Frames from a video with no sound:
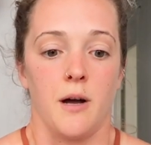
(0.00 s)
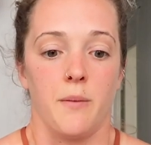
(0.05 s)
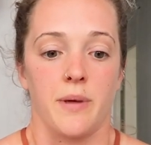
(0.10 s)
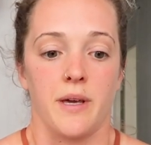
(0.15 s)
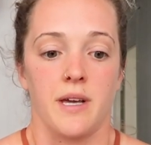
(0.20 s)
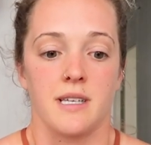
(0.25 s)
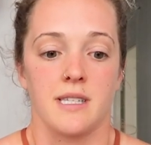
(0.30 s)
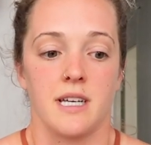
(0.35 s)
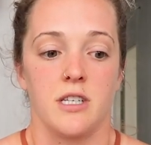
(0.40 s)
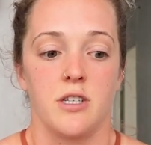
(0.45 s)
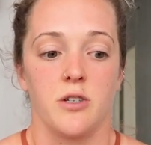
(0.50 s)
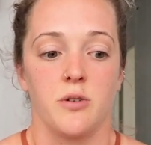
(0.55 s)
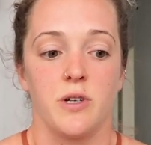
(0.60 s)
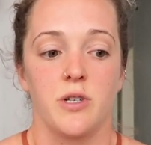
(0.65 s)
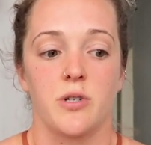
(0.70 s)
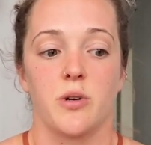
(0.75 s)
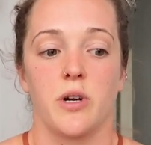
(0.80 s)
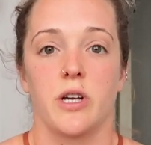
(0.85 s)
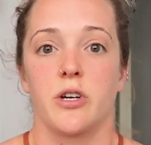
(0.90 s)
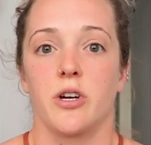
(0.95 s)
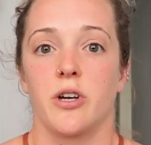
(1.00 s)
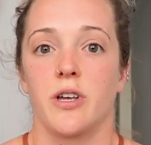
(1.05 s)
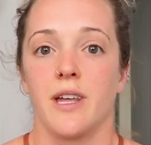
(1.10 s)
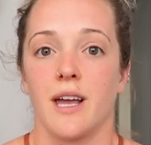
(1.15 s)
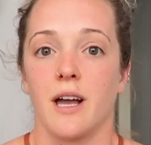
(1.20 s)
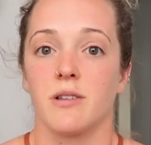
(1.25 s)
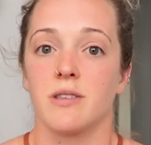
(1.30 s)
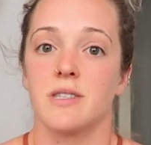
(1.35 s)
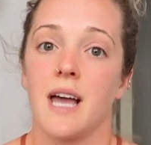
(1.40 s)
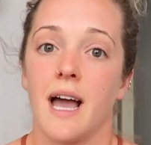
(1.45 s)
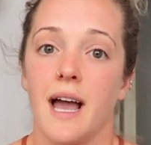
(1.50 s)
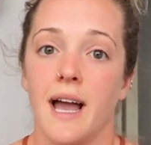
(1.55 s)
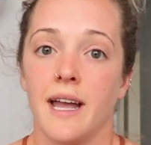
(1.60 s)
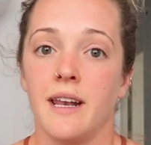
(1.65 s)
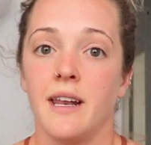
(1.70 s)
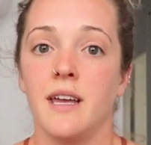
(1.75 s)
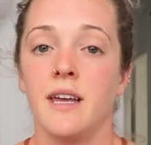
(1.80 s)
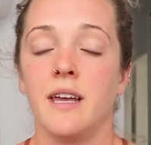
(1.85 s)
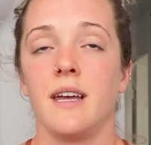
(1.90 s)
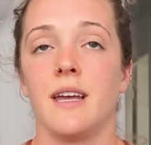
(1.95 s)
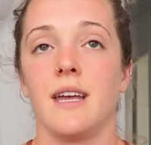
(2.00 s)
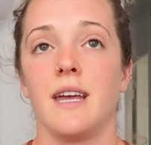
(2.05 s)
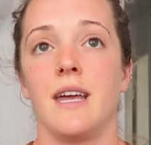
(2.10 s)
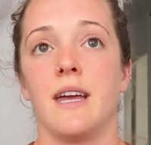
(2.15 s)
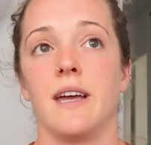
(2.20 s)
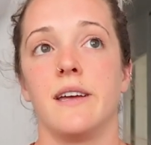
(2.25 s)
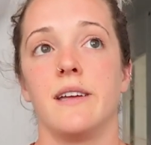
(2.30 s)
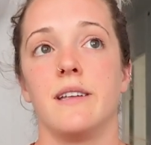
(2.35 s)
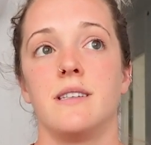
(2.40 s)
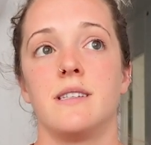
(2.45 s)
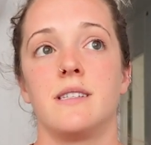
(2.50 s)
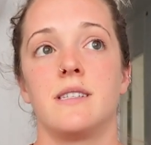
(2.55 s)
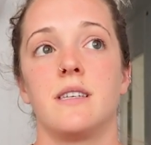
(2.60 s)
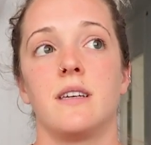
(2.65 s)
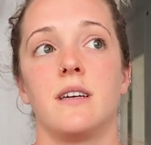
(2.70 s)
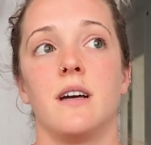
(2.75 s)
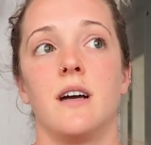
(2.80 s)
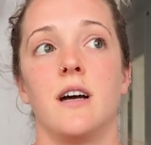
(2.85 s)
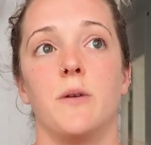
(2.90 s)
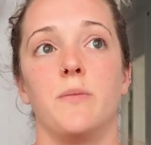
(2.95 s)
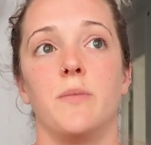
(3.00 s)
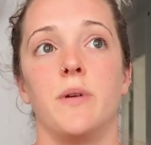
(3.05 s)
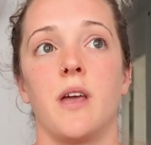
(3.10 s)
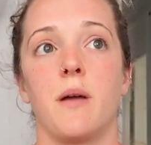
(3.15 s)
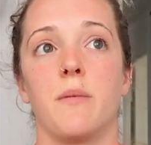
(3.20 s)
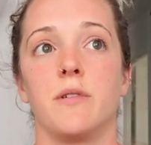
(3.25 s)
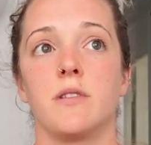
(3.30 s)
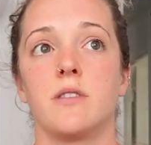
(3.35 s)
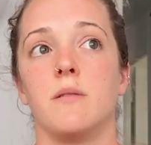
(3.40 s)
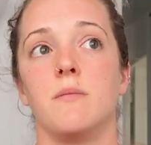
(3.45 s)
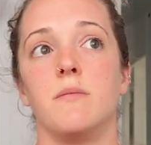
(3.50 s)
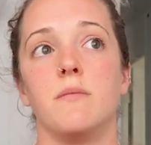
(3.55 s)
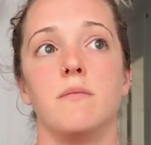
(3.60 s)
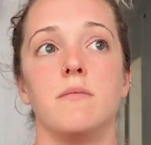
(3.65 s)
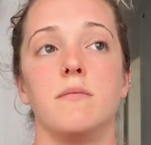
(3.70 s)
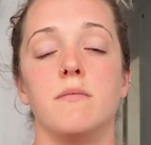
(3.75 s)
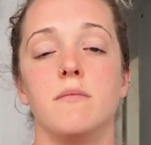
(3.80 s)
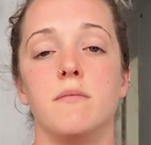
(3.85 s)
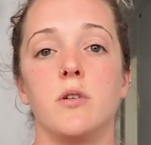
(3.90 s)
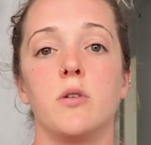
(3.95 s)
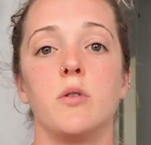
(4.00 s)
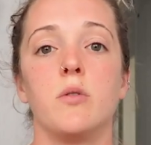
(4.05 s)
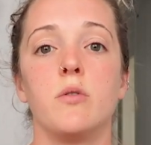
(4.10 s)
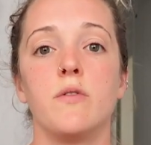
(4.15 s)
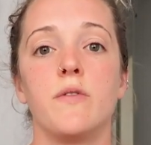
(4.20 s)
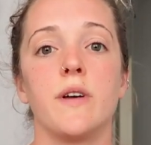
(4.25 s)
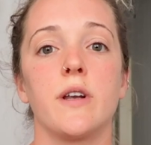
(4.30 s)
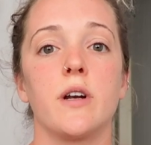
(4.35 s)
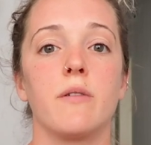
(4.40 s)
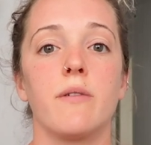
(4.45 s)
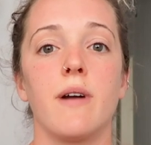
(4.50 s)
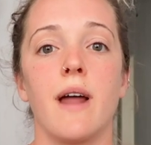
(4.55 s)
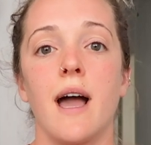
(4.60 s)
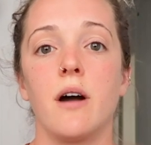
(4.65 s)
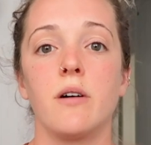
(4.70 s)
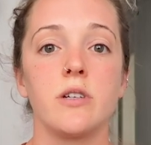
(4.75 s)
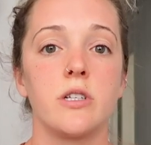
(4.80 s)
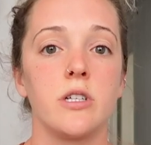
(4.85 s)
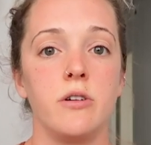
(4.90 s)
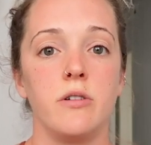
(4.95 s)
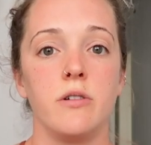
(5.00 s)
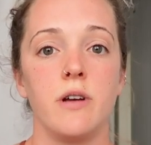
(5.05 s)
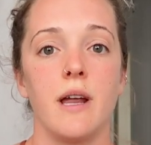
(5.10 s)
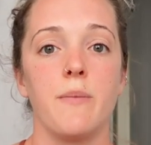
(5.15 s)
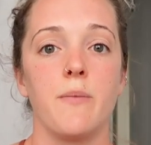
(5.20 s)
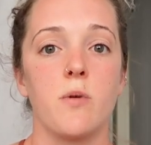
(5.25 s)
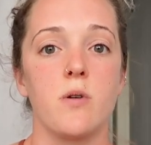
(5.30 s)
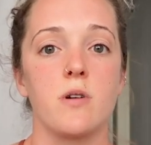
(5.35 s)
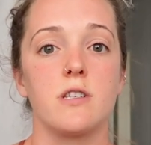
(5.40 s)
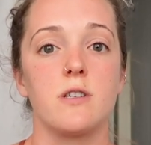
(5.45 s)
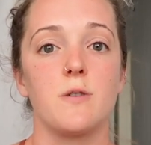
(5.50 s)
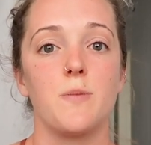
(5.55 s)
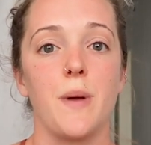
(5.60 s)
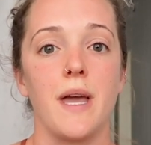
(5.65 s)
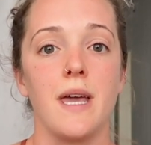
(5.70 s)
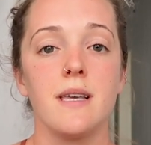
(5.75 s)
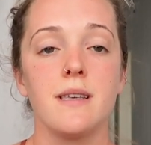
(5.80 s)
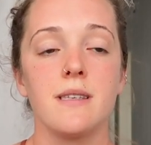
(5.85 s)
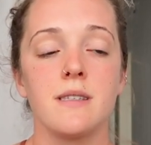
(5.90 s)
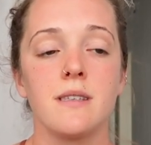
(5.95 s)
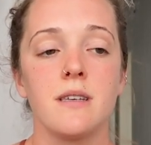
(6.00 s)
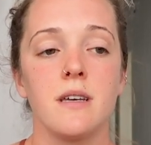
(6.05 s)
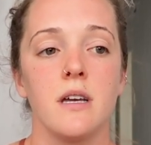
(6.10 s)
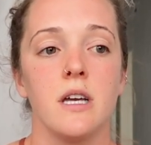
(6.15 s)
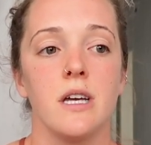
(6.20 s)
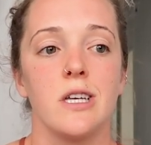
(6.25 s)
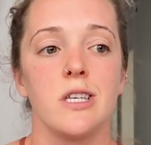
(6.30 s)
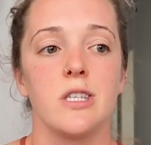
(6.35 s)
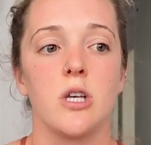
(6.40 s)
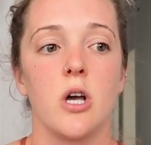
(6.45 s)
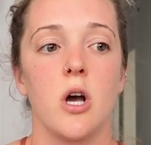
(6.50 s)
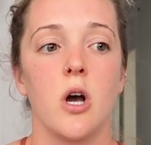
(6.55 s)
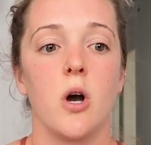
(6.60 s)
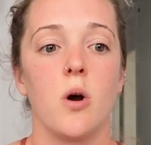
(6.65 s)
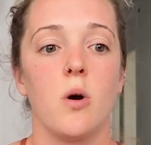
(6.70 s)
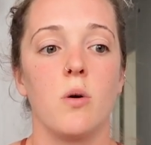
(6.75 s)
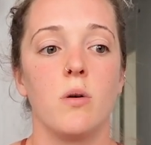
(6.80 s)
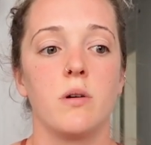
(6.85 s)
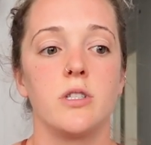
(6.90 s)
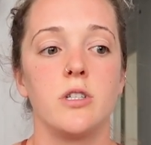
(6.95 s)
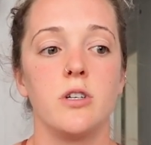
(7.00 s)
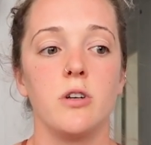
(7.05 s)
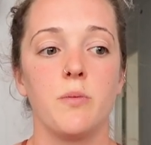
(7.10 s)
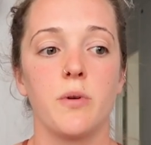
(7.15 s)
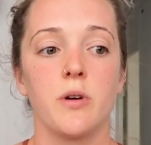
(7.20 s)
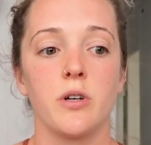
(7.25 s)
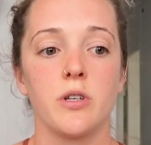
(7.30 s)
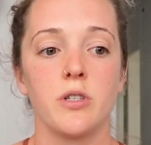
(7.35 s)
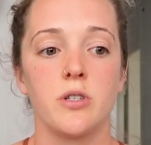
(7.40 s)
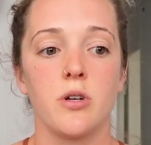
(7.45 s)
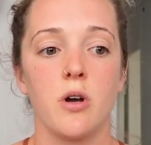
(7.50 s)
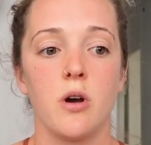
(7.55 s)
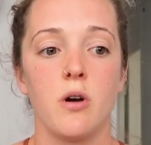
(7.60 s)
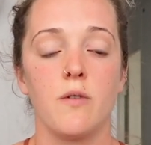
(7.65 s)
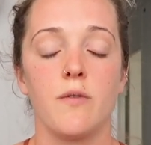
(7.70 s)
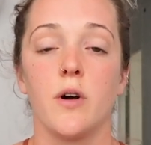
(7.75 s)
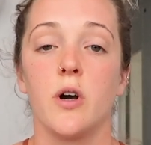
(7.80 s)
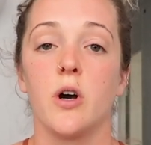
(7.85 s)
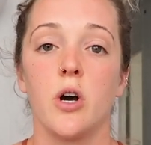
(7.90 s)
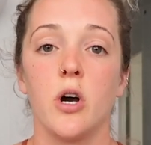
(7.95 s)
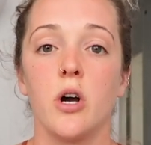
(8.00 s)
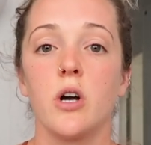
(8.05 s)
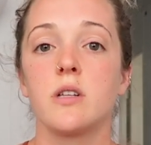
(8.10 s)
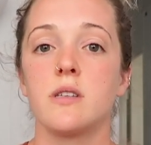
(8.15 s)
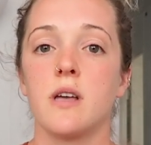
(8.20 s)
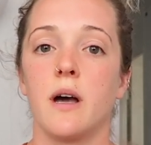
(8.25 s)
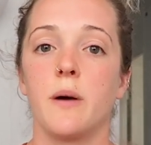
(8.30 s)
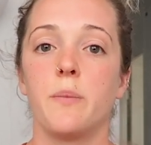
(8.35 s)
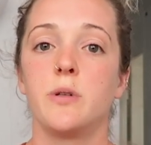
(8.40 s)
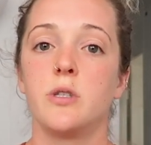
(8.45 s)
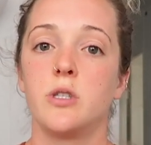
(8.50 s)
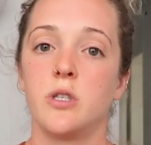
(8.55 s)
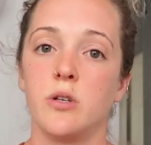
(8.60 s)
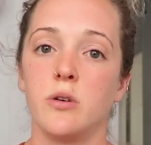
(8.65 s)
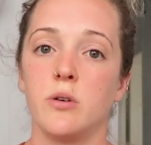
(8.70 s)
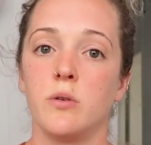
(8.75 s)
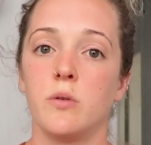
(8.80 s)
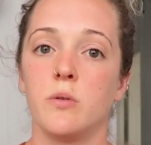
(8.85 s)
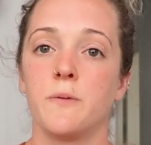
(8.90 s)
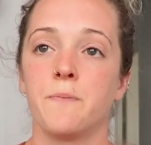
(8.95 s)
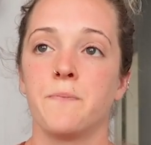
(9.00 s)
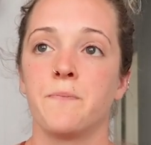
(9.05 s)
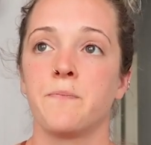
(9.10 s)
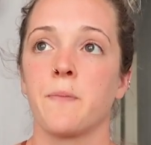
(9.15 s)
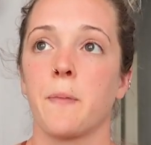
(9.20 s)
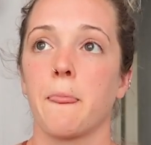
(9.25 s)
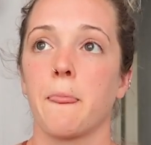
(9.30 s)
because I do enjoy cooking outside and being able to move it around to create more space. So 2-burner stove hooked up to